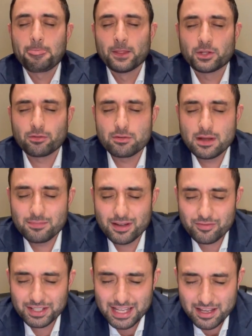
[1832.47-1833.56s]
To remember
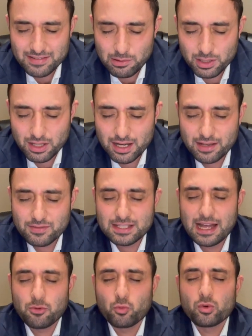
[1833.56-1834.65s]
every day of our lives
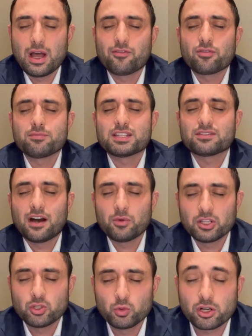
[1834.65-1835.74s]
that every mitzvah we
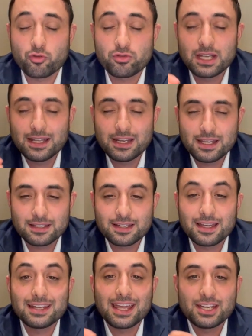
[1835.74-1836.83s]
do, we're creating
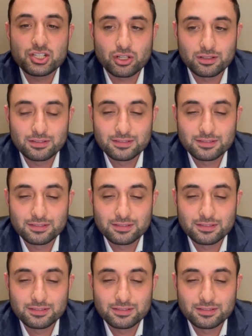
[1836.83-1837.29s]
an angel.